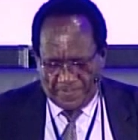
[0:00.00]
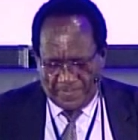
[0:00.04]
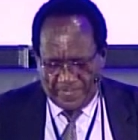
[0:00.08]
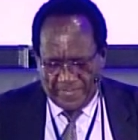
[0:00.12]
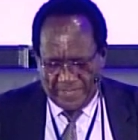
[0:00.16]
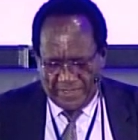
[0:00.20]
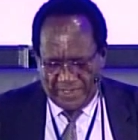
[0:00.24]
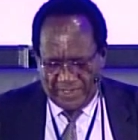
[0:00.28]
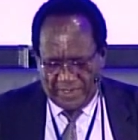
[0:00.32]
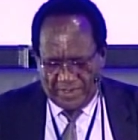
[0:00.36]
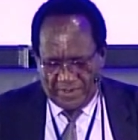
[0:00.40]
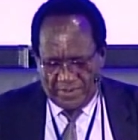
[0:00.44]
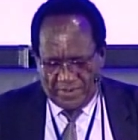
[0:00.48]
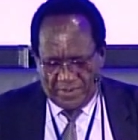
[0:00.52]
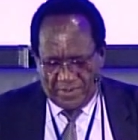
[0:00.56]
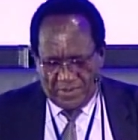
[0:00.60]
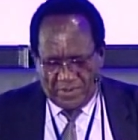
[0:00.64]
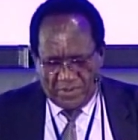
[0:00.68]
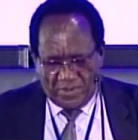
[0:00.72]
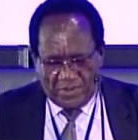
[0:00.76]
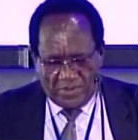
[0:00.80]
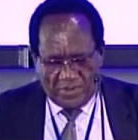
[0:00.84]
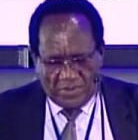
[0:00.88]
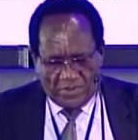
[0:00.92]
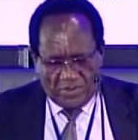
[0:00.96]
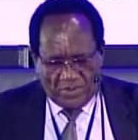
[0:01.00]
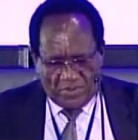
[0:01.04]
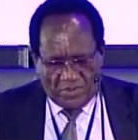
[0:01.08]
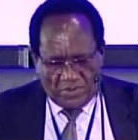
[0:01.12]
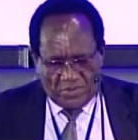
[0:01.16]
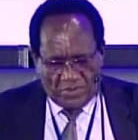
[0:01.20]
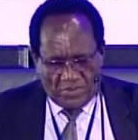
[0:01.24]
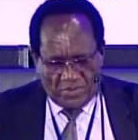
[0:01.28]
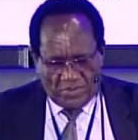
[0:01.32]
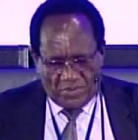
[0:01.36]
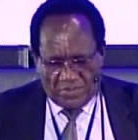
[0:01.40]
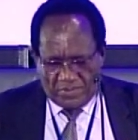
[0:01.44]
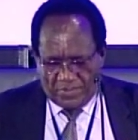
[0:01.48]

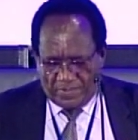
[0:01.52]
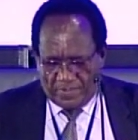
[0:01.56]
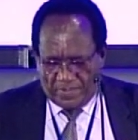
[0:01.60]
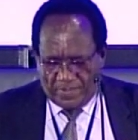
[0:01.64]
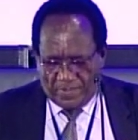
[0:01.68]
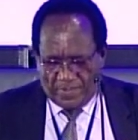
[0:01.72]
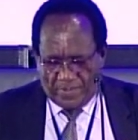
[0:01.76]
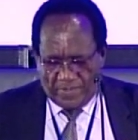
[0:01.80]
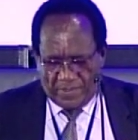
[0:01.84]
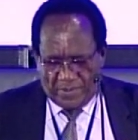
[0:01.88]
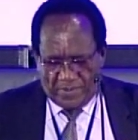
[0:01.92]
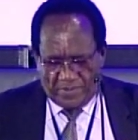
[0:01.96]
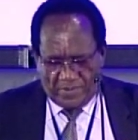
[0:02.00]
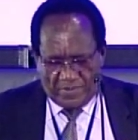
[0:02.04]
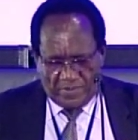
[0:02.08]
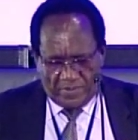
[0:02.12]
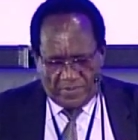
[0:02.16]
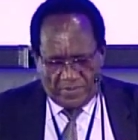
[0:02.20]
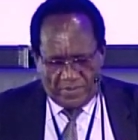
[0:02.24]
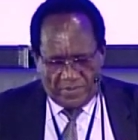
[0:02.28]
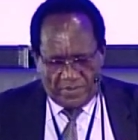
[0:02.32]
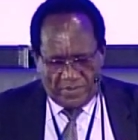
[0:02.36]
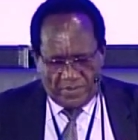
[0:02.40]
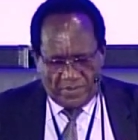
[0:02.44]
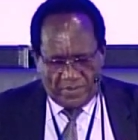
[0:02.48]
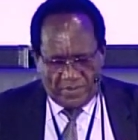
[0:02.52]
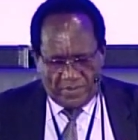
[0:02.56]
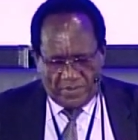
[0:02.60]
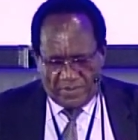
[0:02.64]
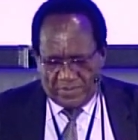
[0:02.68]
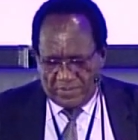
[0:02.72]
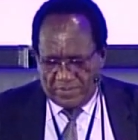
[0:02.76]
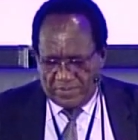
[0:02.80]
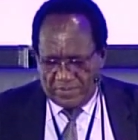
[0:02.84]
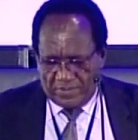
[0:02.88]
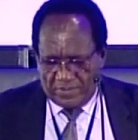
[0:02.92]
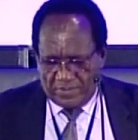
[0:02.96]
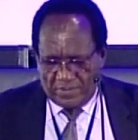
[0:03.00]

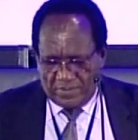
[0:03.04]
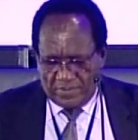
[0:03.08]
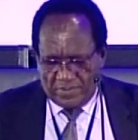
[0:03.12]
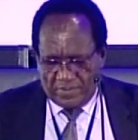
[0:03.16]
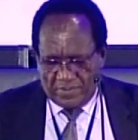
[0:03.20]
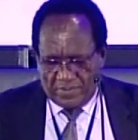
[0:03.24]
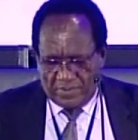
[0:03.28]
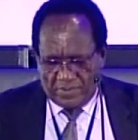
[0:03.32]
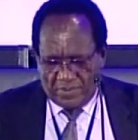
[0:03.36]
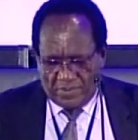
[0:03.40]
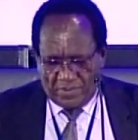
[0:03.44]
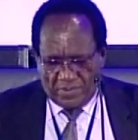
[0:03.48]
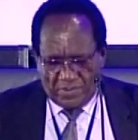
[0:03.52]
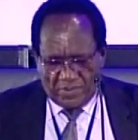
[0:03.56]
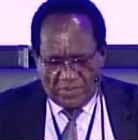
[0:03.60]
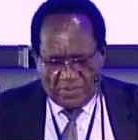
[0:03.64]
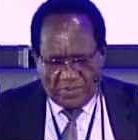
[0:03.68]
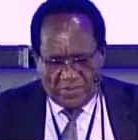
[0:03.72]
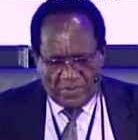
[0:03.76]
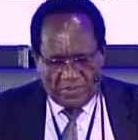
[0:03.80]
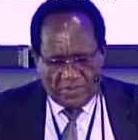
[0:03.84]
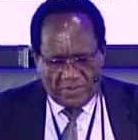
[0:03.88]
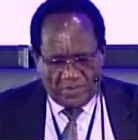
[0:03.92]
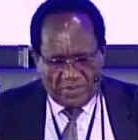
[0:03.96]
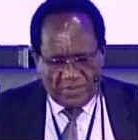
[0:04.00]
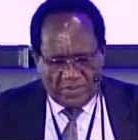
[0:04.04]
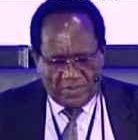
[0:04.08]
No one is speaking in this clip.